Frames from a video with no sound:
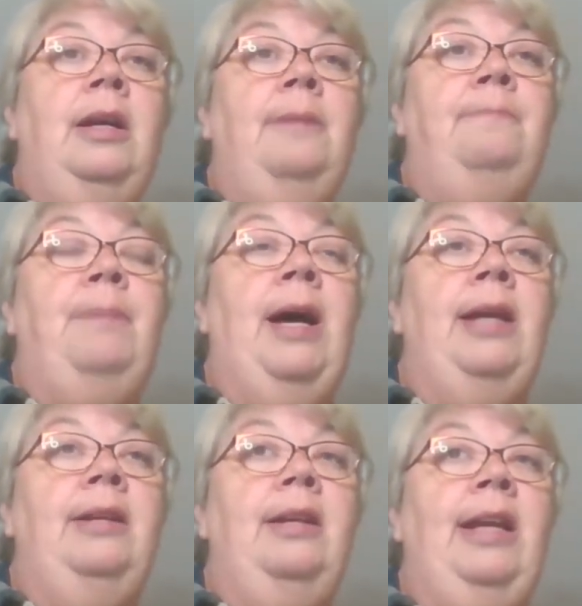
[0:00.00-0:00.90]
but
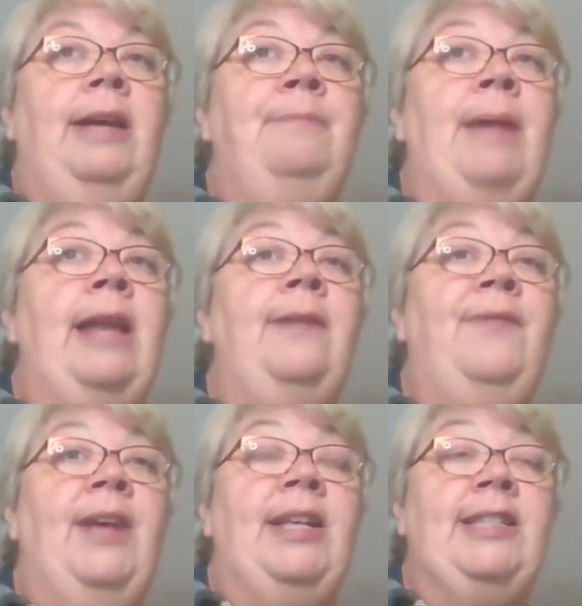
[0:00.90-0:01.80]
it
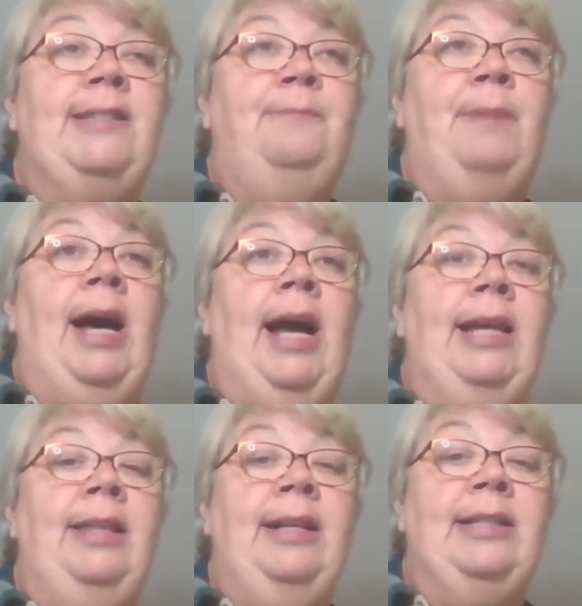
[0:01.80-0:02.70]
manifests by
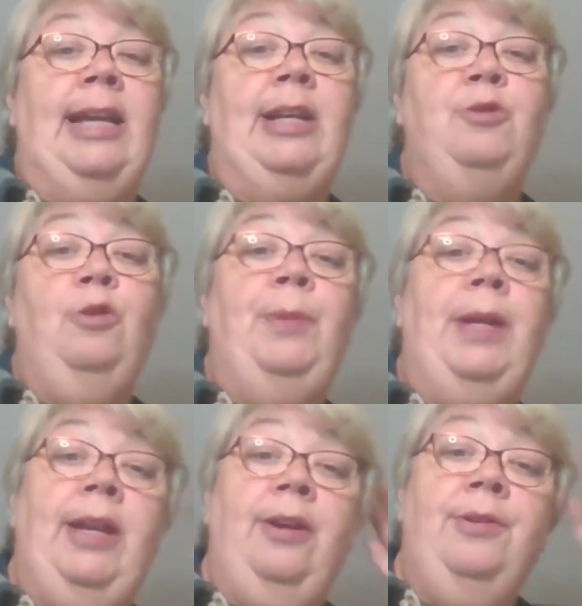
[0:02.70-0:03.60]
things like droopy
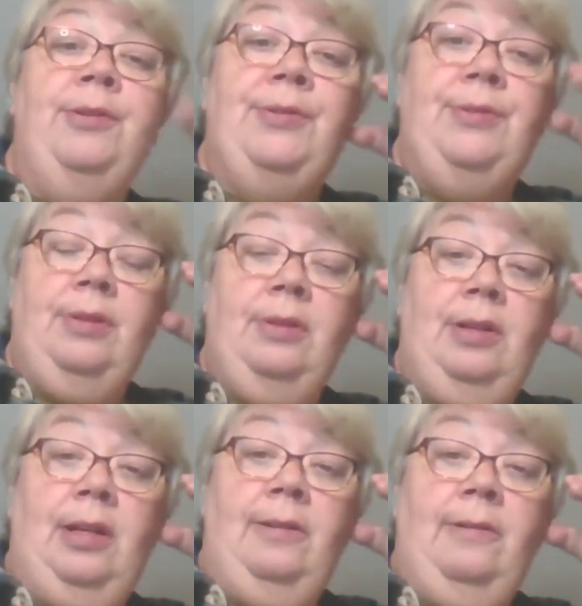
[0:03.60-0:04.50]
ears,
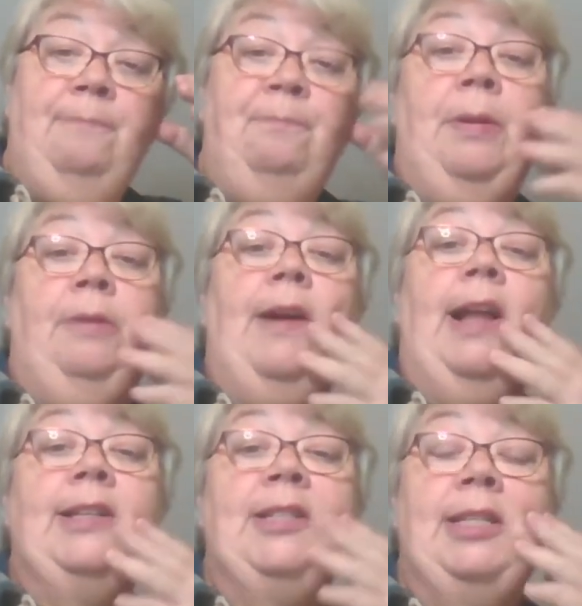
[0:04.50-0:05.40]

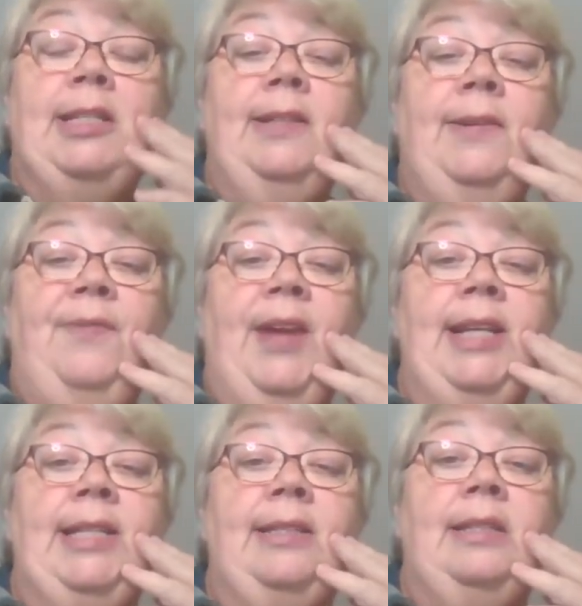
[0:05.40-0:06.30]
paralysis in the
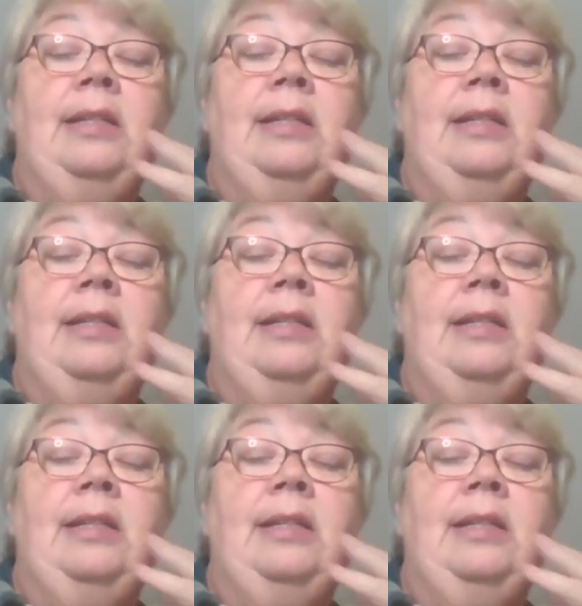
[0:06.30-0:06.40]
face.